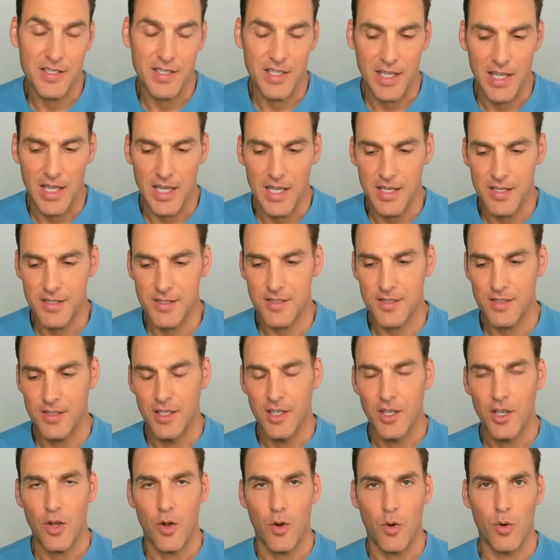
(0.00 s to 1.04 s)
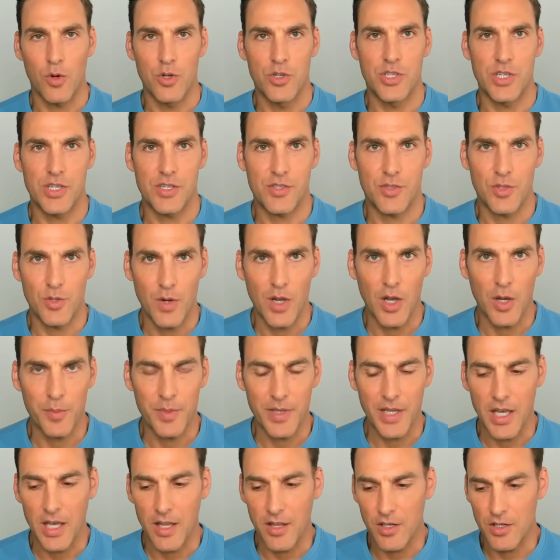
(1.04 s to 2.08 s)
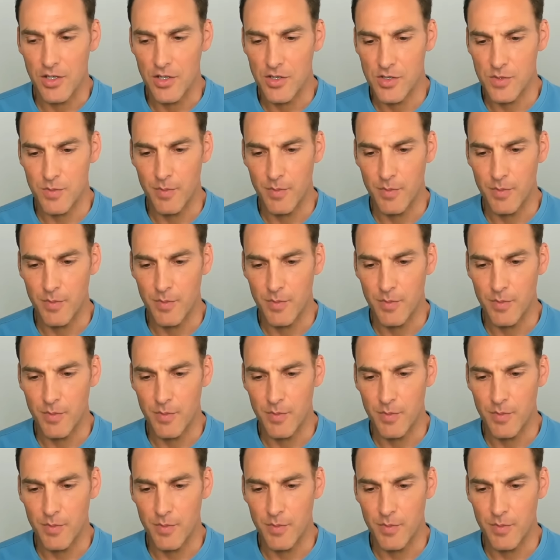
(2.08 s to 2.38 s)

the case, or just through helping others.